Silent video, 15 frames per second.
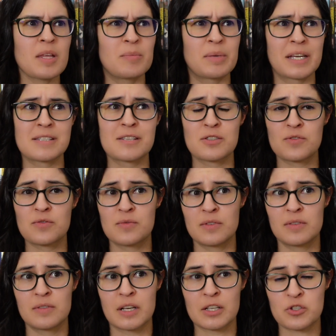because it's
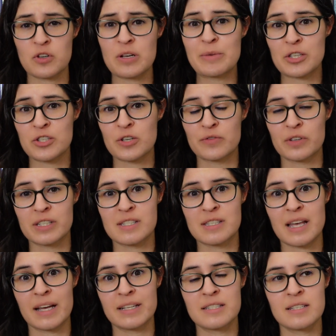a streaming service
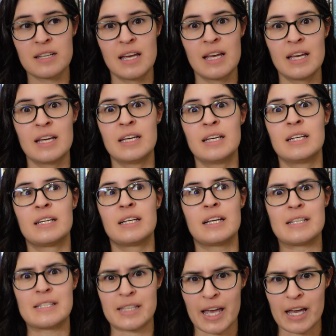that
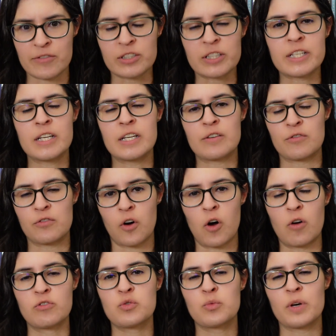is heavily
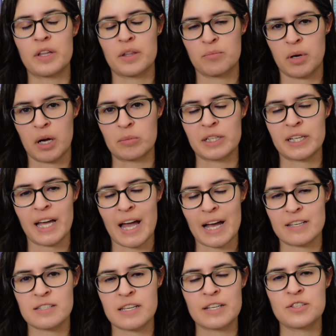involved with public
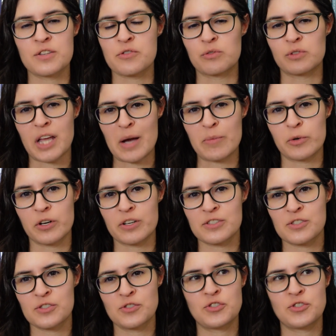access through libraries.